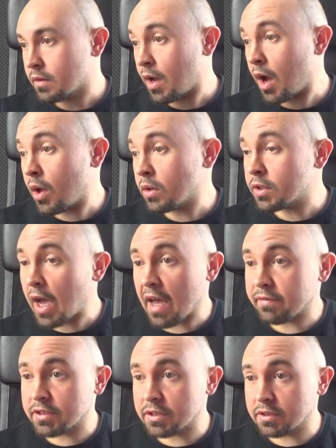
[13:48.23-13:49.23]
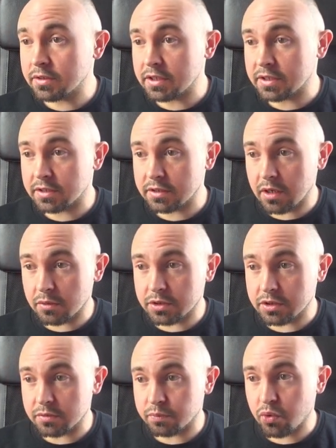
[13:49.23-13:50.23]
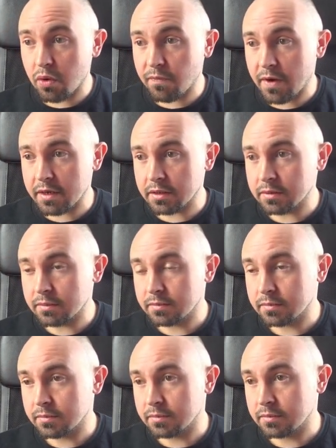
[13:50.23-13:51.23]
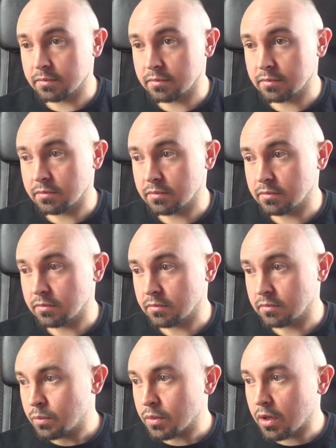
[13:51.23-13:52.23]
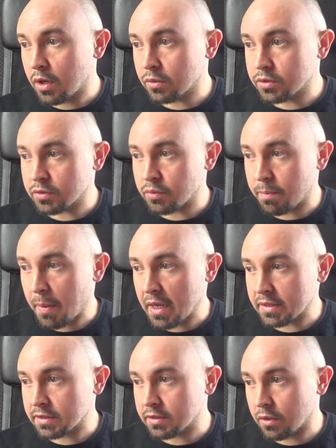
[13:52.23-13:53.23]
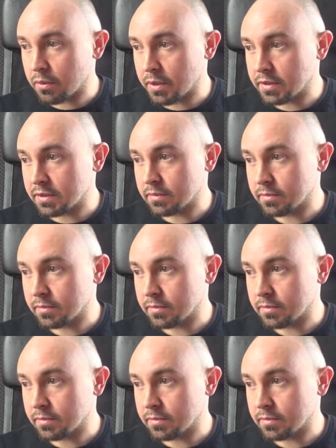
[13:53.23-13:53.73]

All you have to do is to go to your profile, go to repositories,